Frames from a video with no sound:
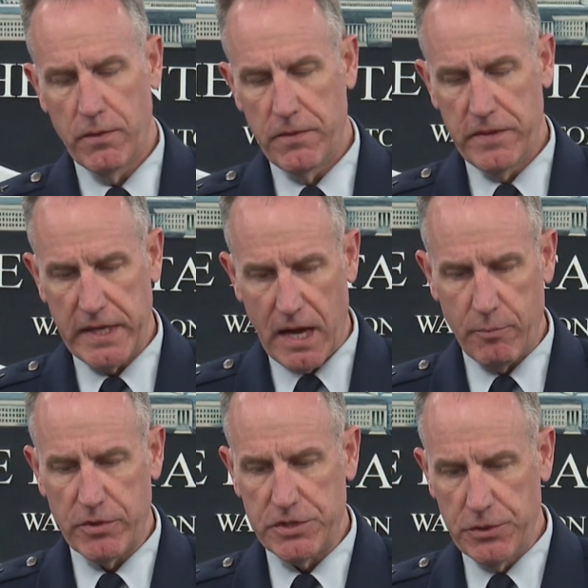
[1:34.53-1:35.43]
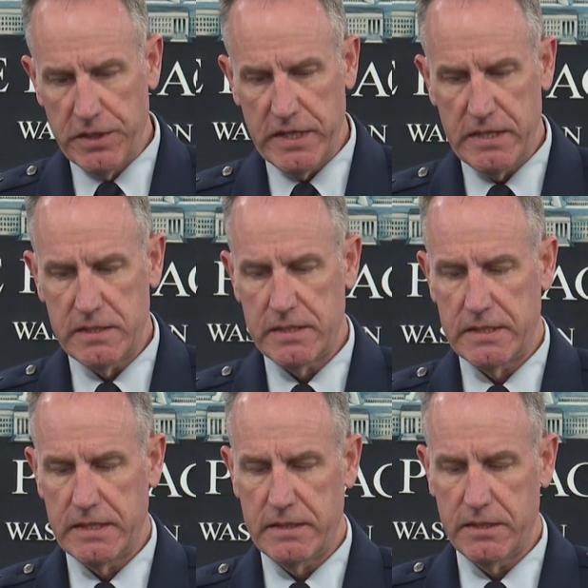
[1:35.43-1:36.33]
the opportunities
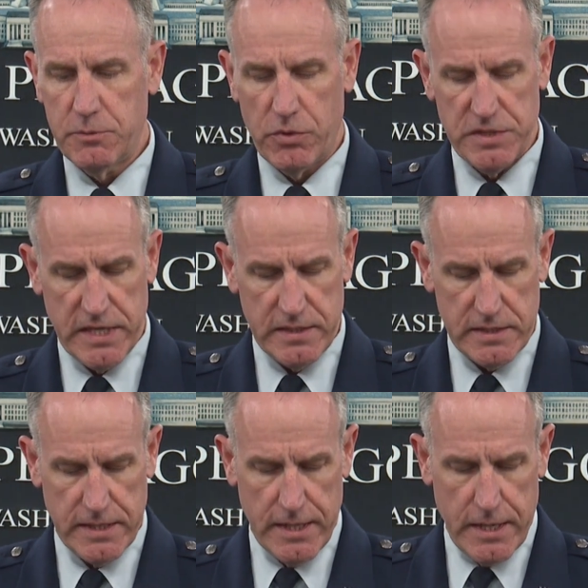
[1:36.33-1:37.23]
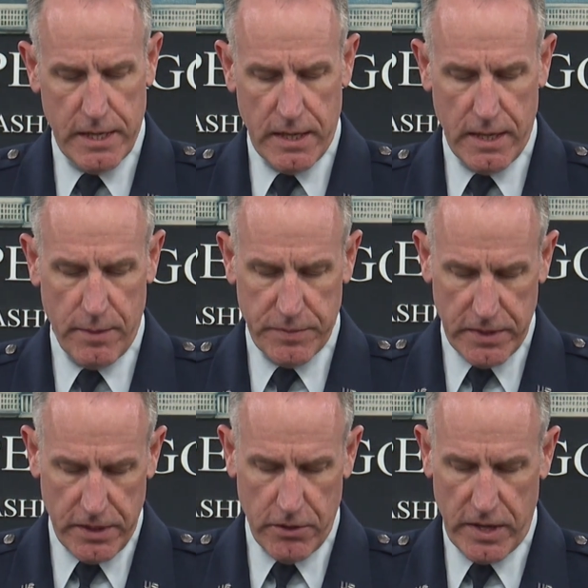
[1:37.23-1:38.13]
that this presents,
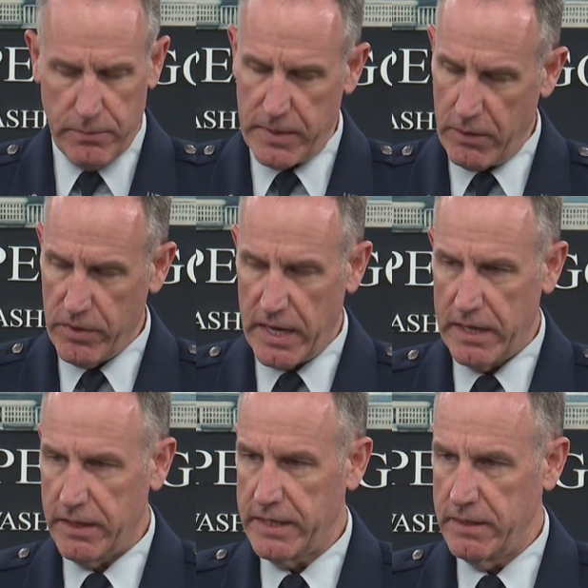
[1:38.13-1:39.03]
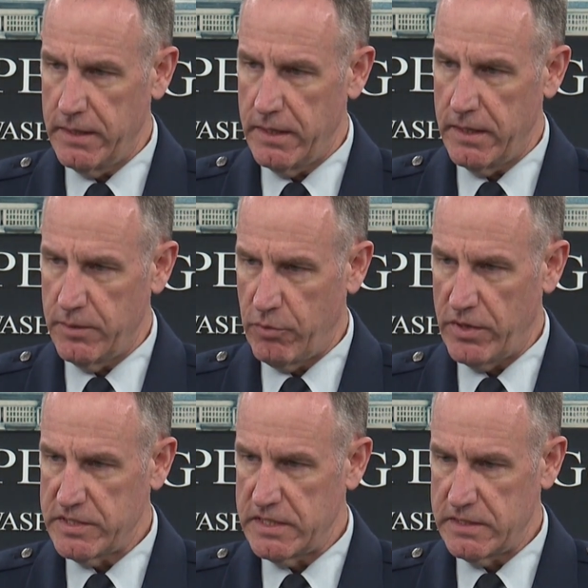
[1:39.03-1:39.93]
I would highlight the
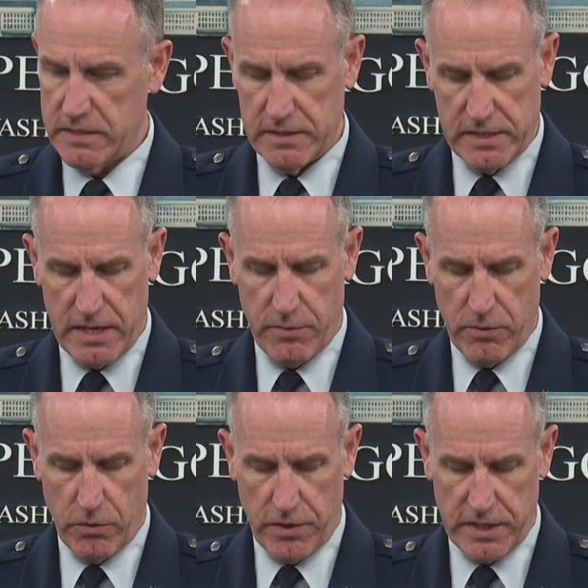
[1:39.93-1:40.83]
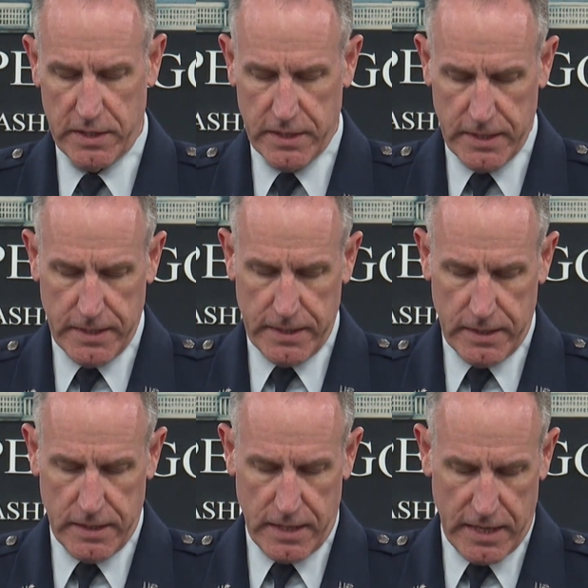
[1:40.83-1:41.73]
President's statement where he
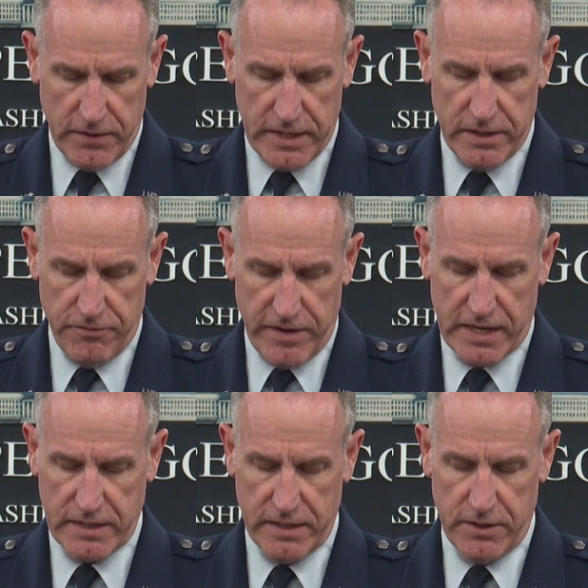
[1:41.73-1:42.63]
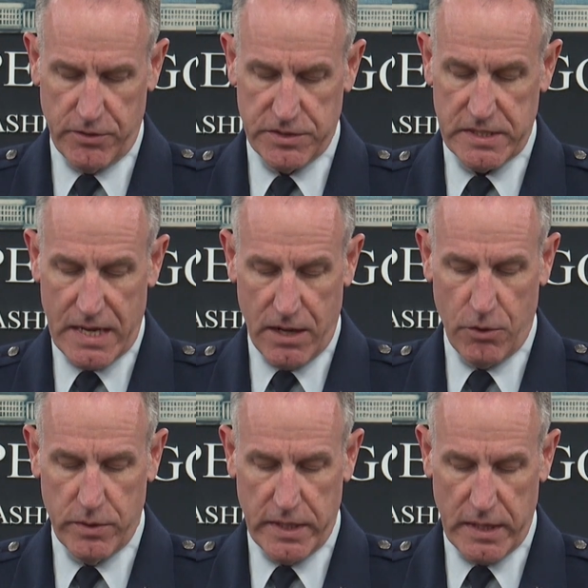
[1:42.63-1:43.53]
highlighted the fact that there is
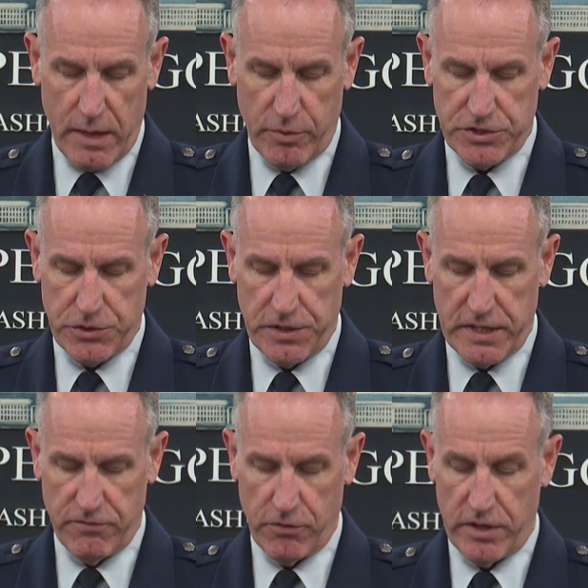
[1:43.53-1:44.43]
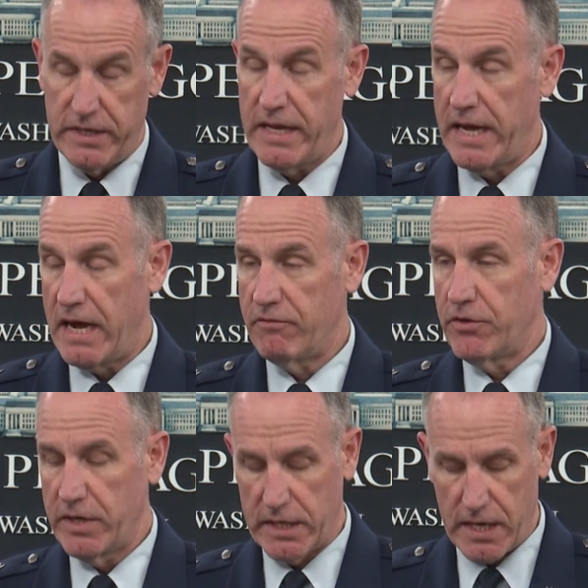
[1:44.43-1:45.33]
now an opportunity for a day
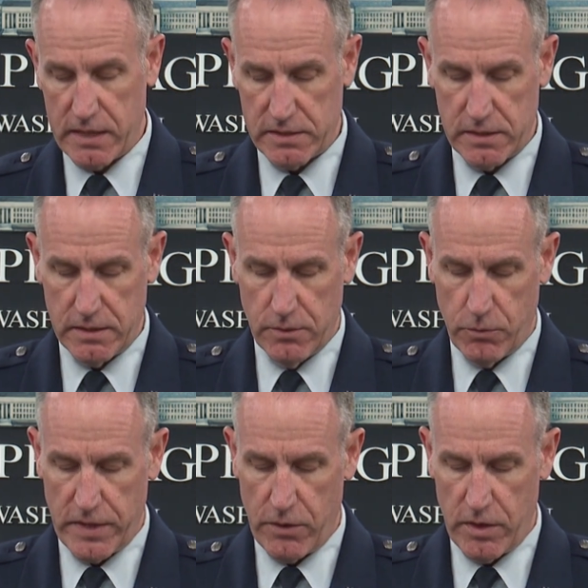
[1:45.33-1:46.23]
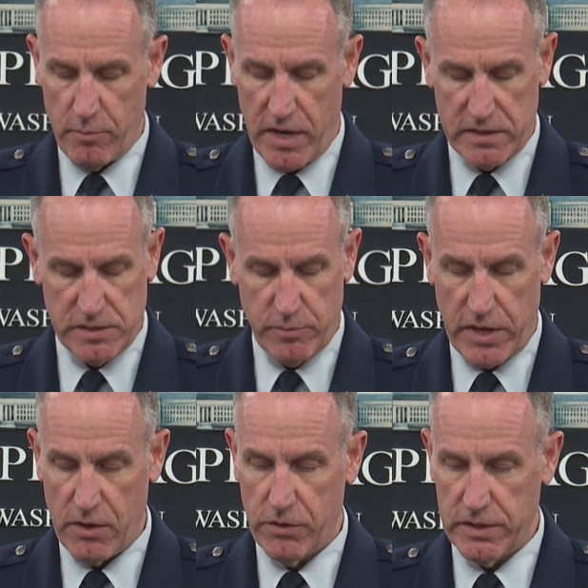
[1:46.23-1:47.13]
after in Gaza without Hamas in
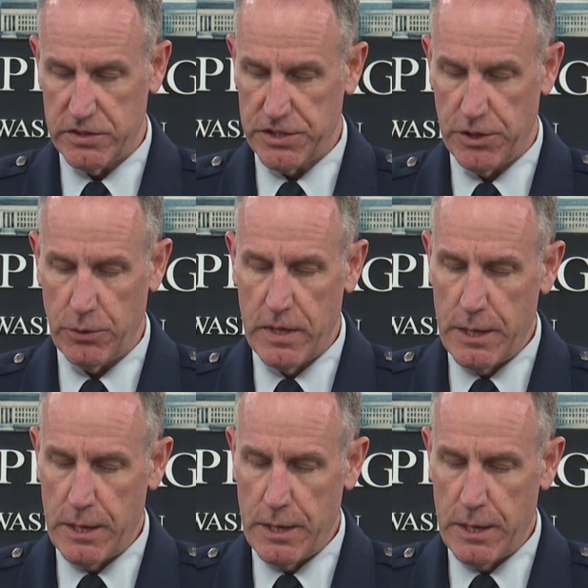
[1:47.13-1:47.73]
power. And so